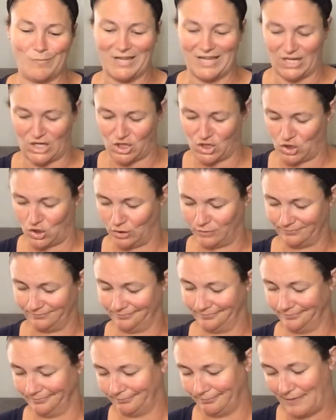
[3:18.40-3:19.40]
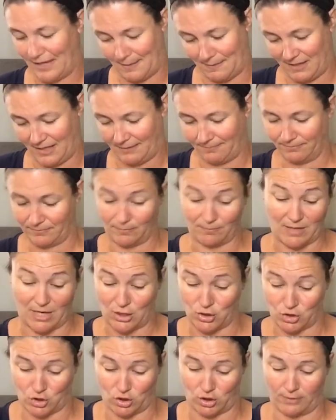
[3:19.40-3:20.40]
be an issue. Maybe.
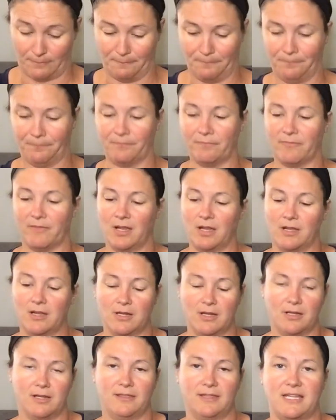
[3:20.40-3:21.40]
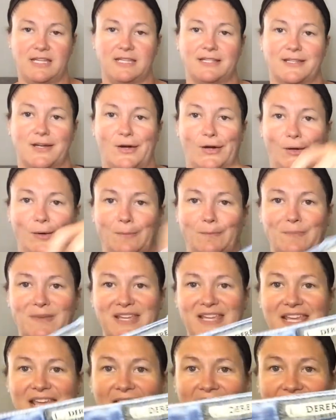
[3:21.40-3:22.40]
Not sure. These are
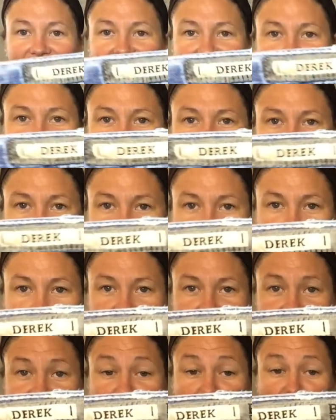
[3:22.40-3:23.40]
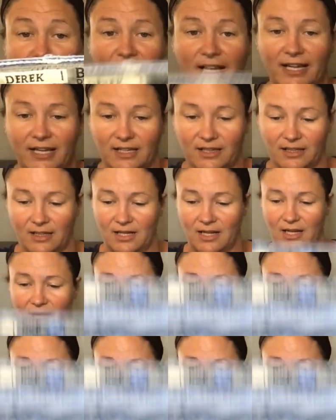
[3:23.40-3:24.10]
BKE Derek,